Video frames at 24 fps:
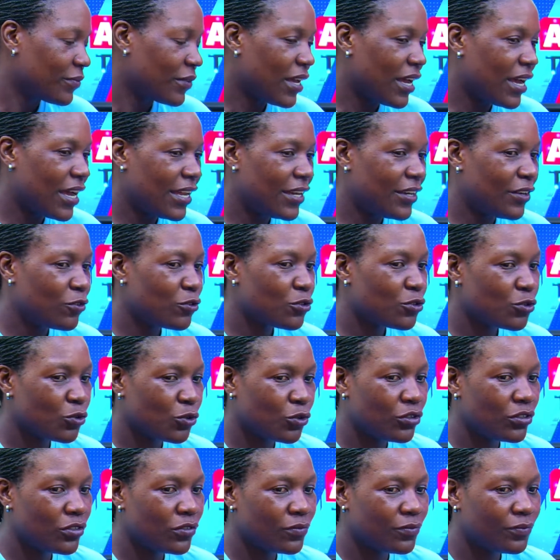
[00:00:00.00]
And
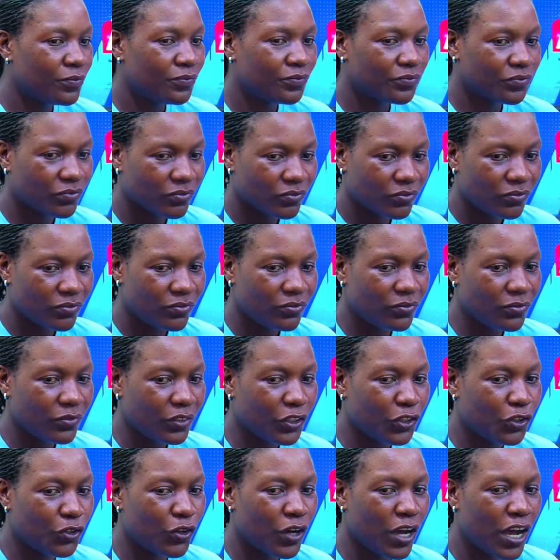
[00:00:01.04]
also,
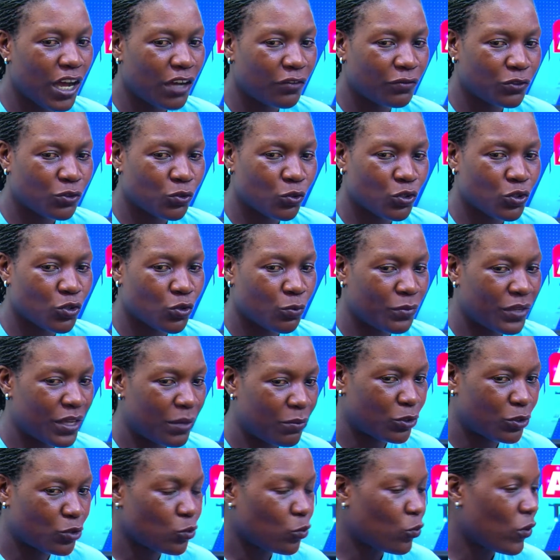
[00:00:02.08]
you have to also be
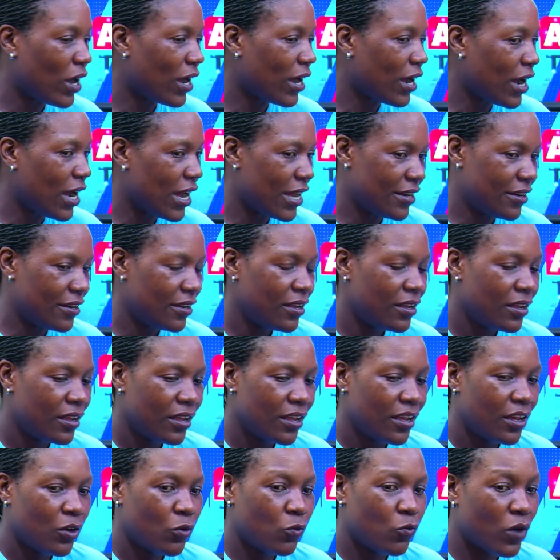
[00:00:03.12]
to work hard.
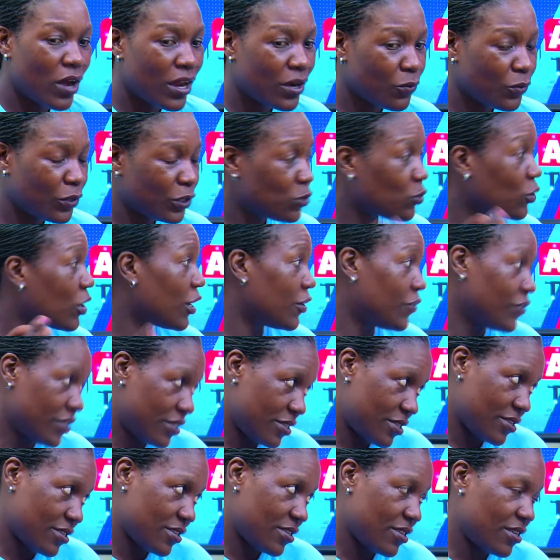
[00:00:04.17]
We took a
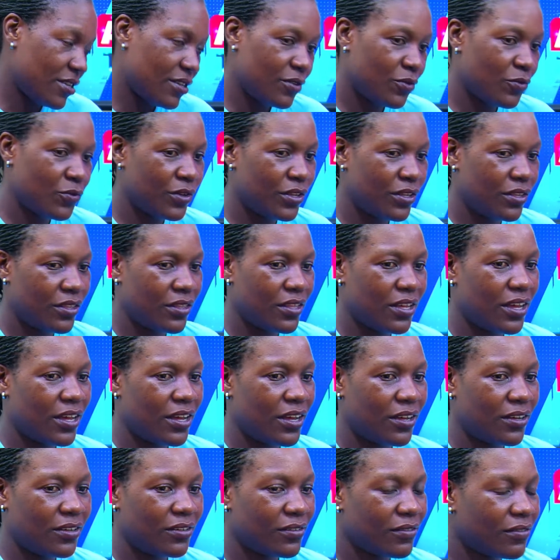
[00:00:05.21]
risk with
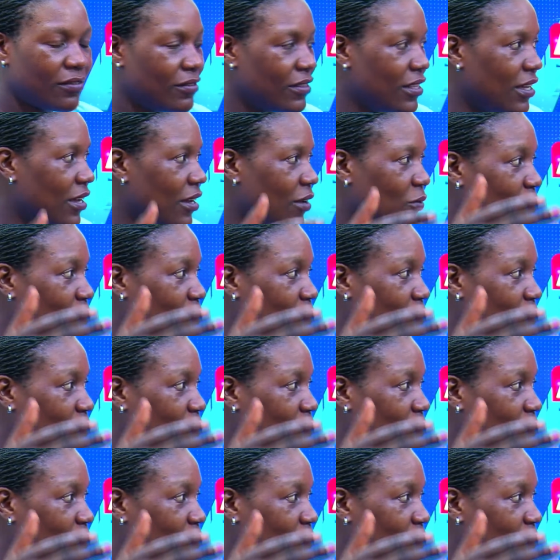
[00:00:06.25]
the